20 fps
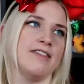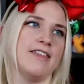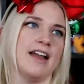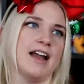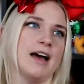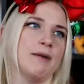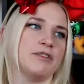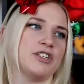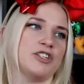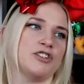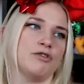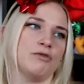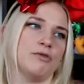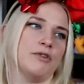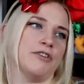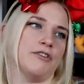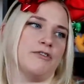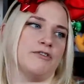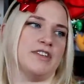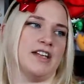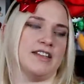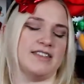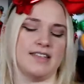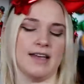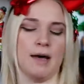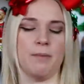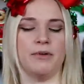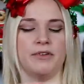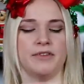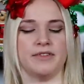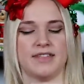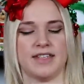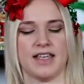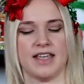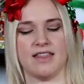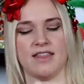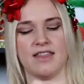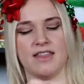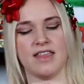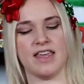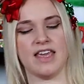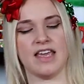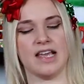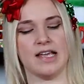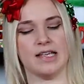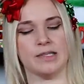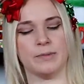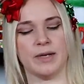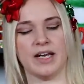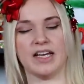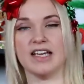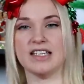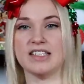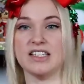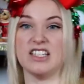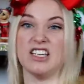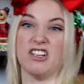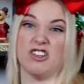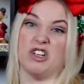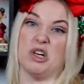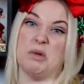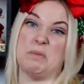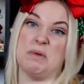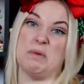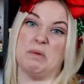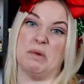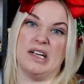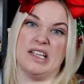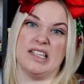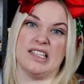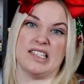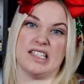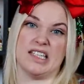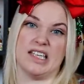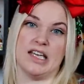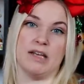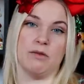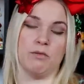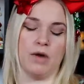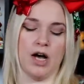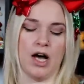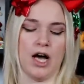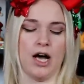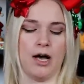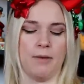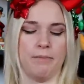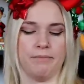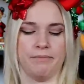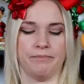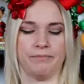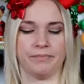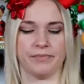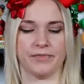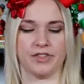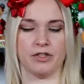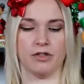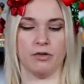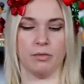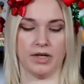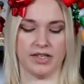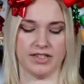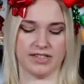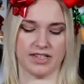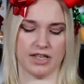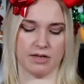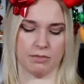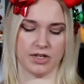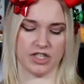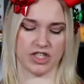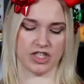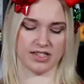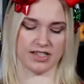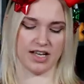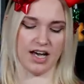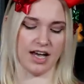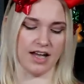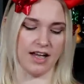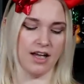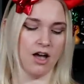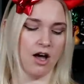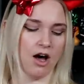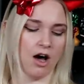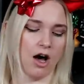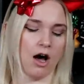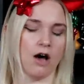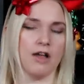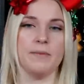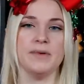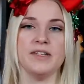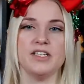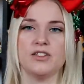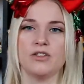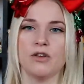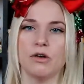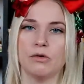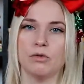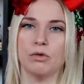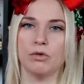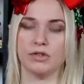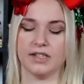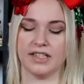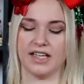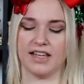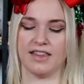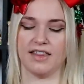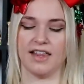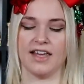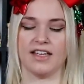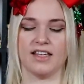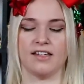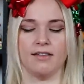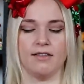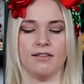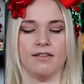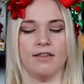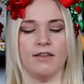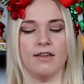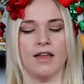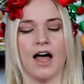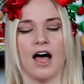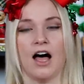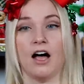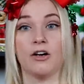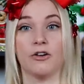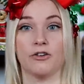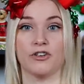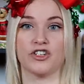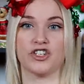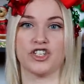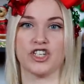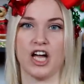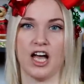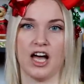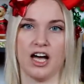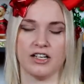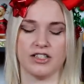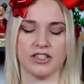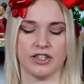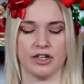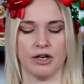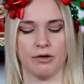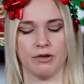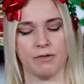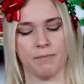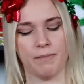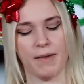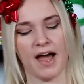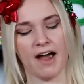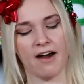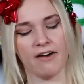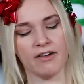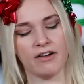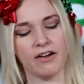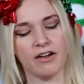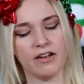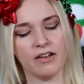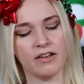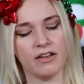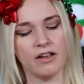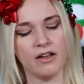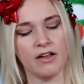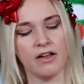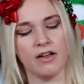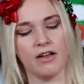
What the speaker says: then I'm sure there's not doubles in these, but I guess there could be ones in, to the ones that we just got. Oh, that'd be so cool to get like Lock or Shock to go with Barrel.